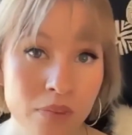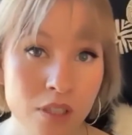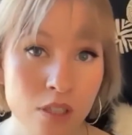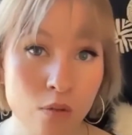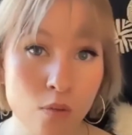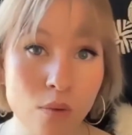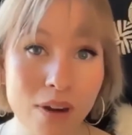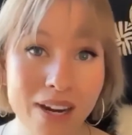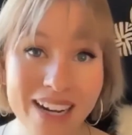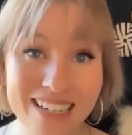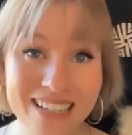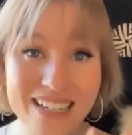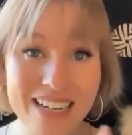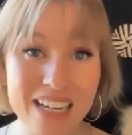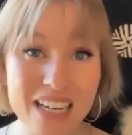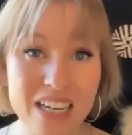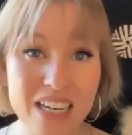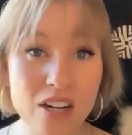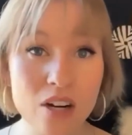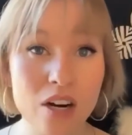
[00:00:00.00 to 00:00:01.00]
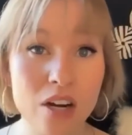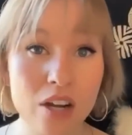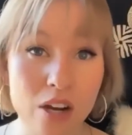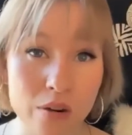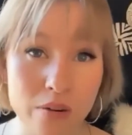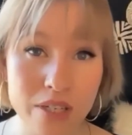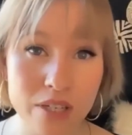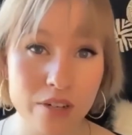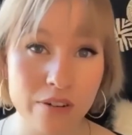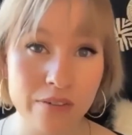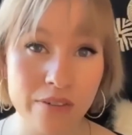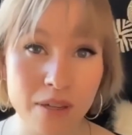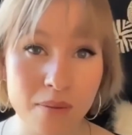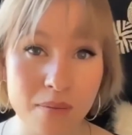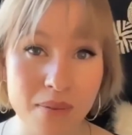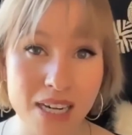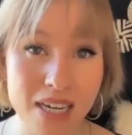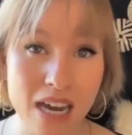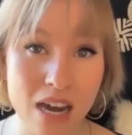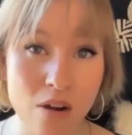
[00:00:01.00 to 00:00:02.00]
What I did a year ago is serving
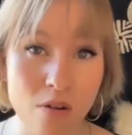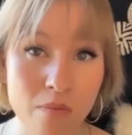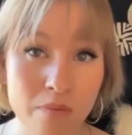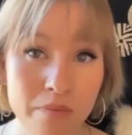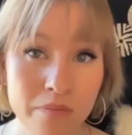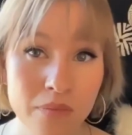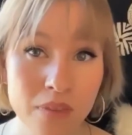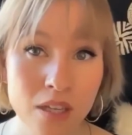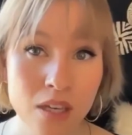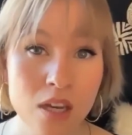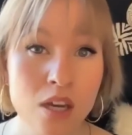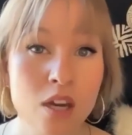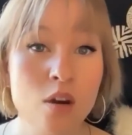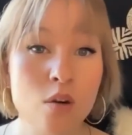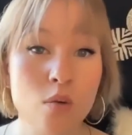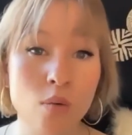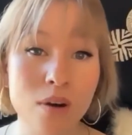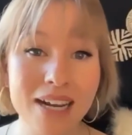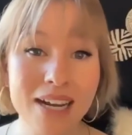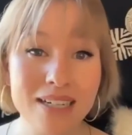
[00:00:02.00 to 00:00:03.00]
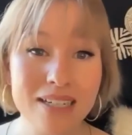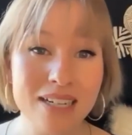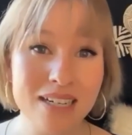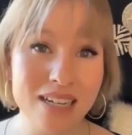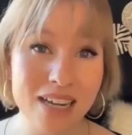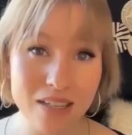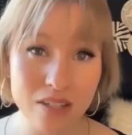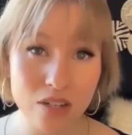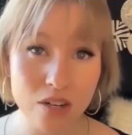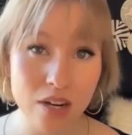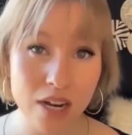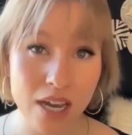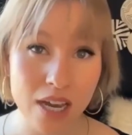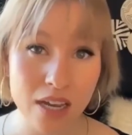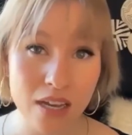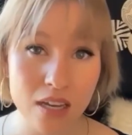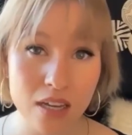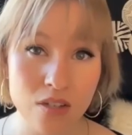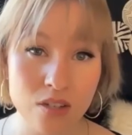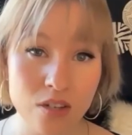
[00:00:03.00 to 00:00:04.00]
me now. What I did yesterday
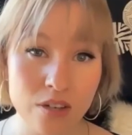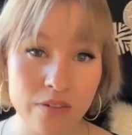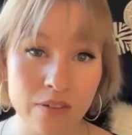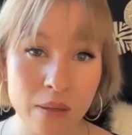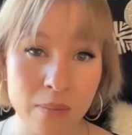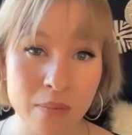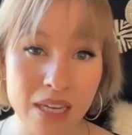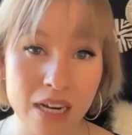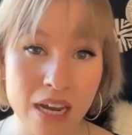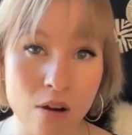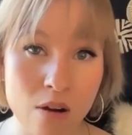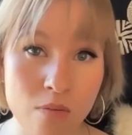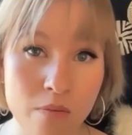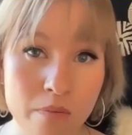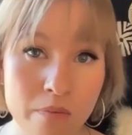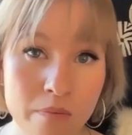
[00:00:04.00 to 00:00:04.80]
is serving me now.